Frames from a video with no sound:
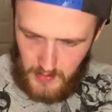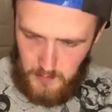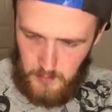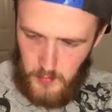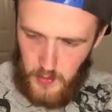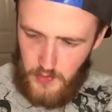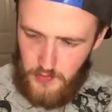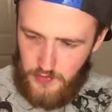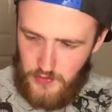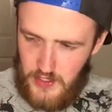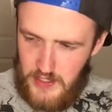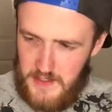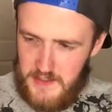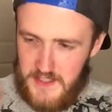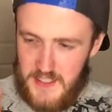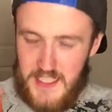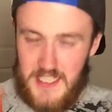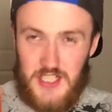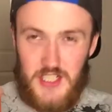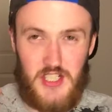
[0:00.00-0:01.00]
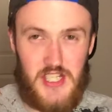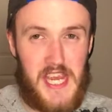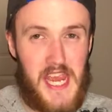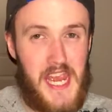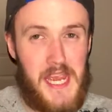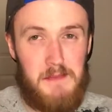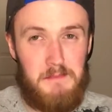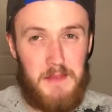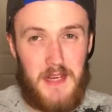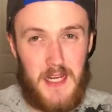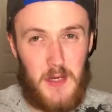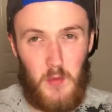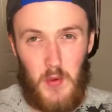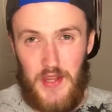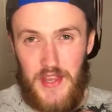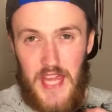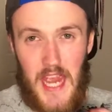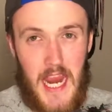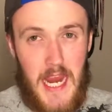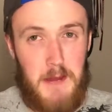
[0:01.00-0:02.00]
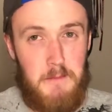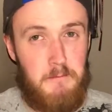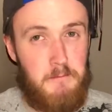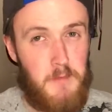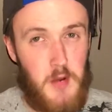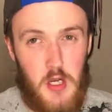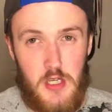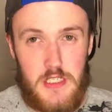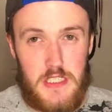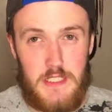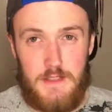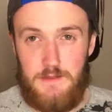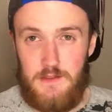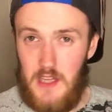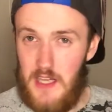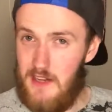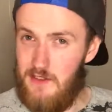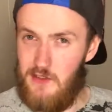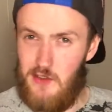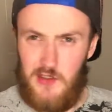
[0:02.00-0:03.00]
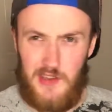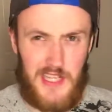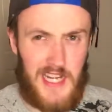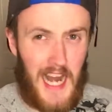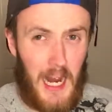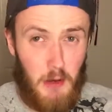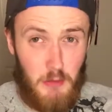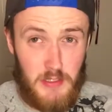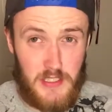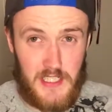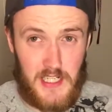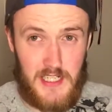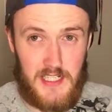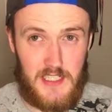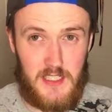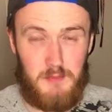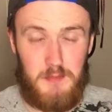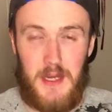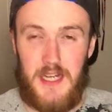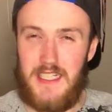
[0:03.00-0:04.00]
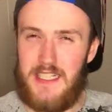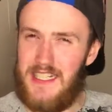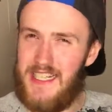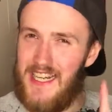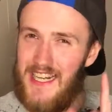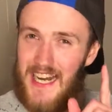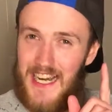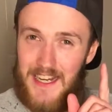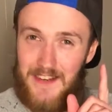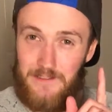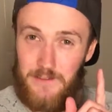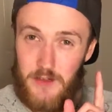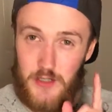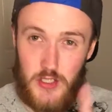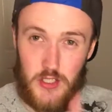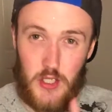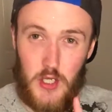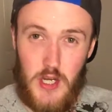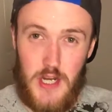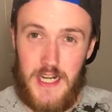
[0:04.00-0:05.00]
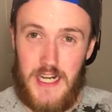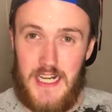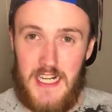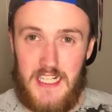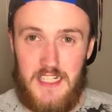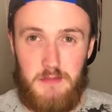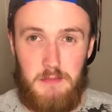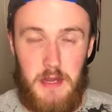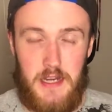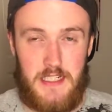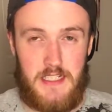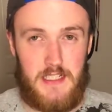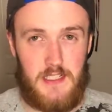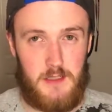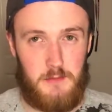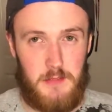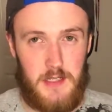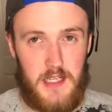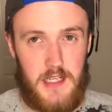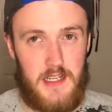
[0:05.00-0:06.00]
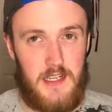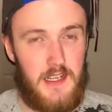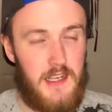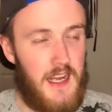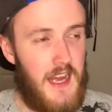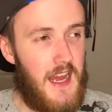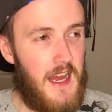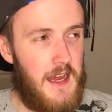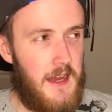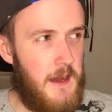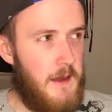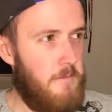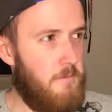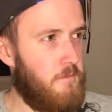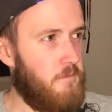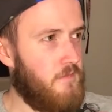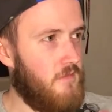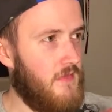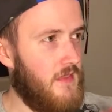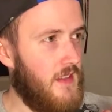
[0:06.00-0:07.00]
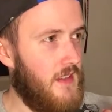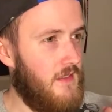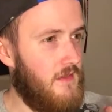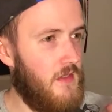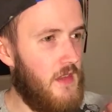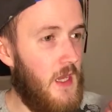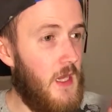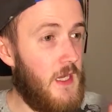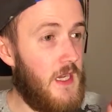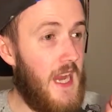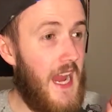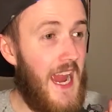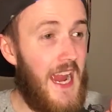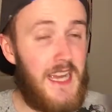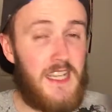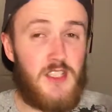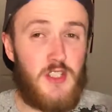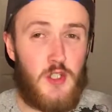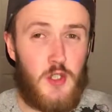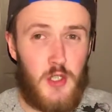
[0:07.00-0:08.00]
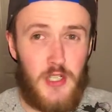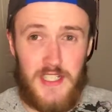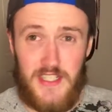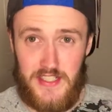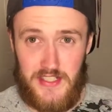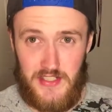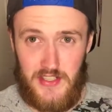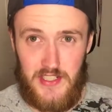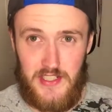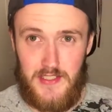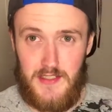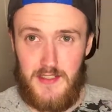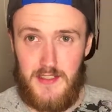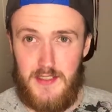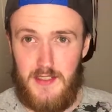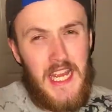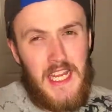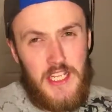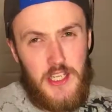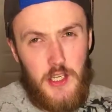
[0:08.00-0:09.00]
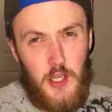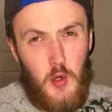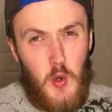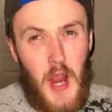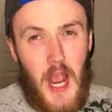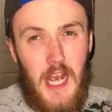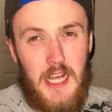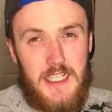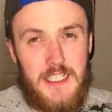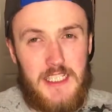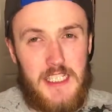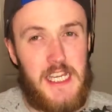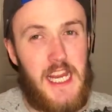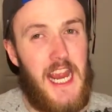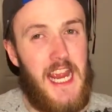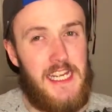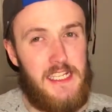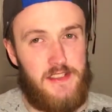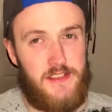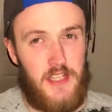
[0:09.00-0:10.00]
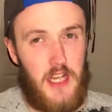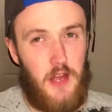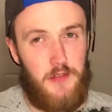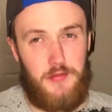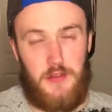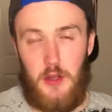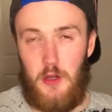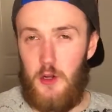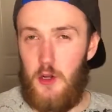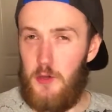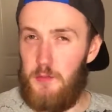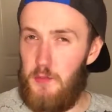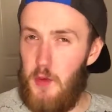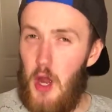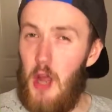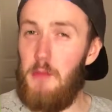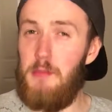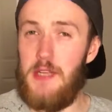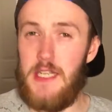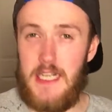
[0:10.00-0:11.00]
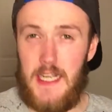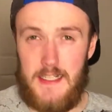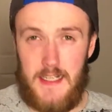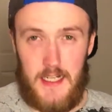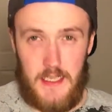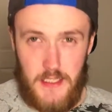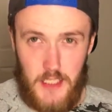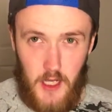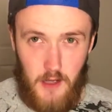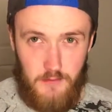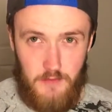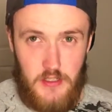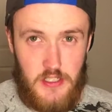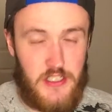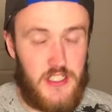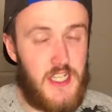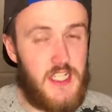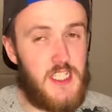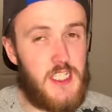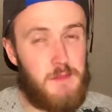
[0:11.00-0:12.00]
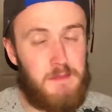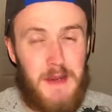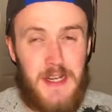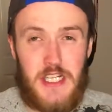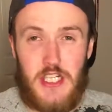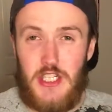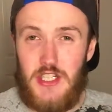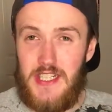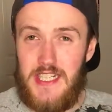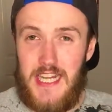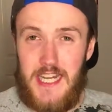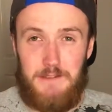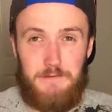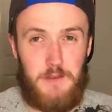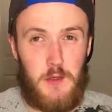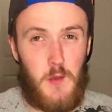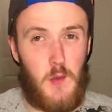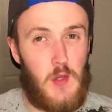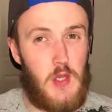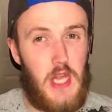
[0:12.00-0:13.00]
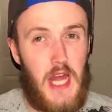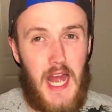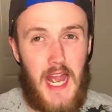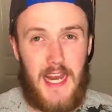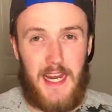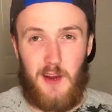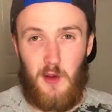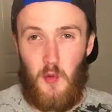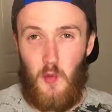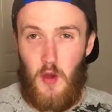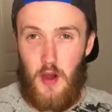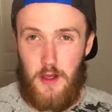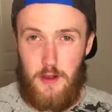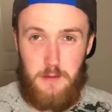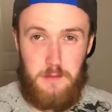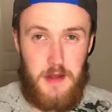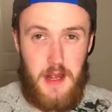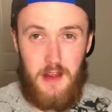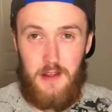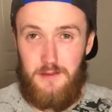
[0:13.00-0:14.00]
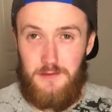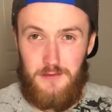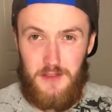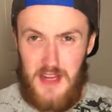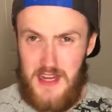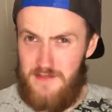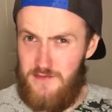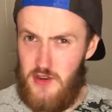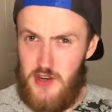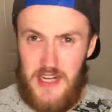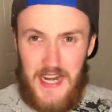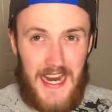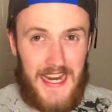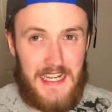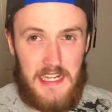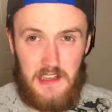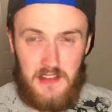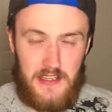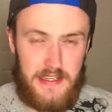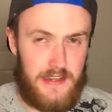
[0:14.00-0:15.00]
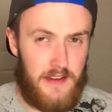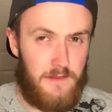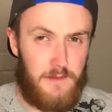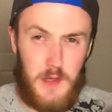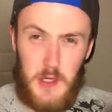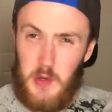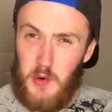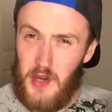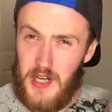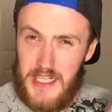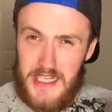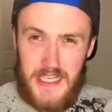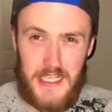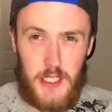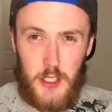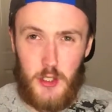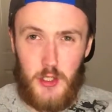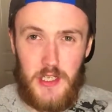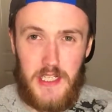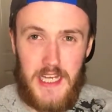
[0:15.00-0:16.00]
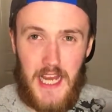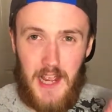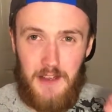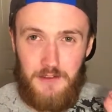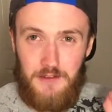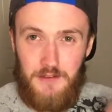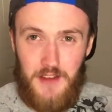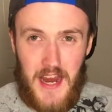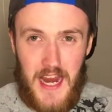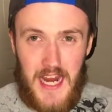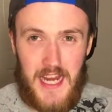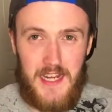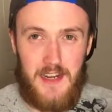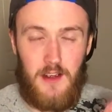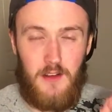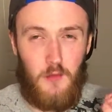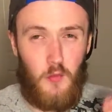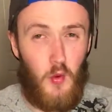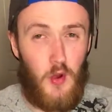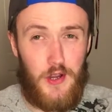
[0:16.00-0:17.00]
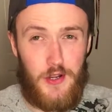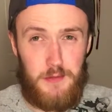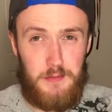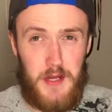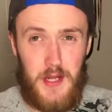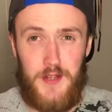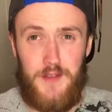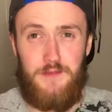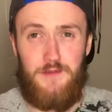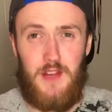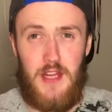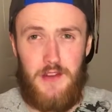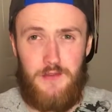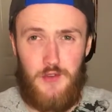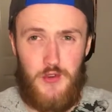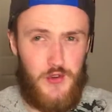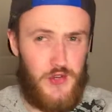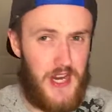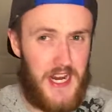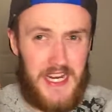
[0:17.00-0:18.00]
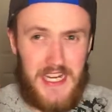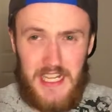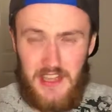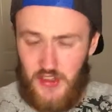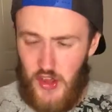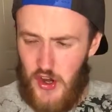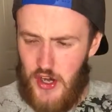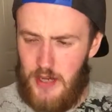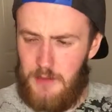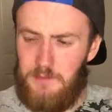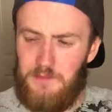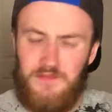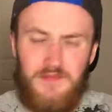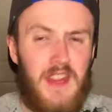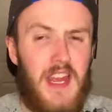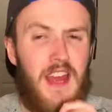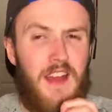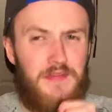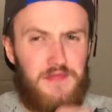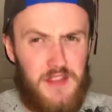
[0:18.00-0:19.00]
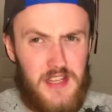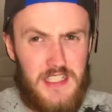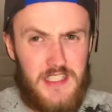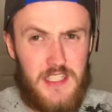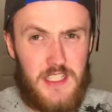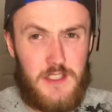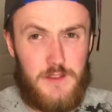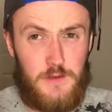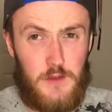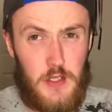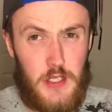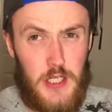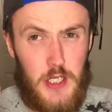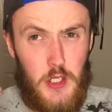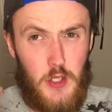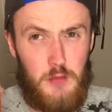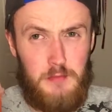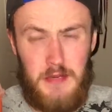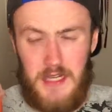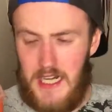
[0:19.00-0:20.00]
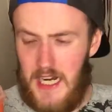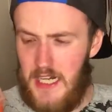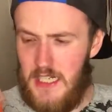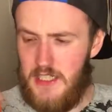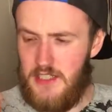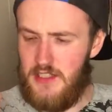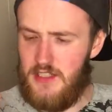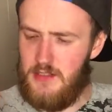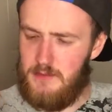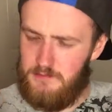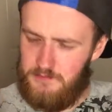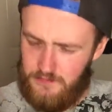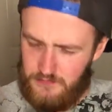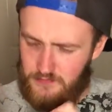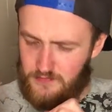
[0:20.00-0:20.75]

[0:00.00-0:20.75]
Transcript: but this just hit me with a burst of flavor that I was not expecting, and I for sure didn't expect it to be like as good as this. You icy heads out there are probably gonna love this, especially if you like watermelon flavored anything. If you are literally a fan of watermelon flavored anything, this is for you because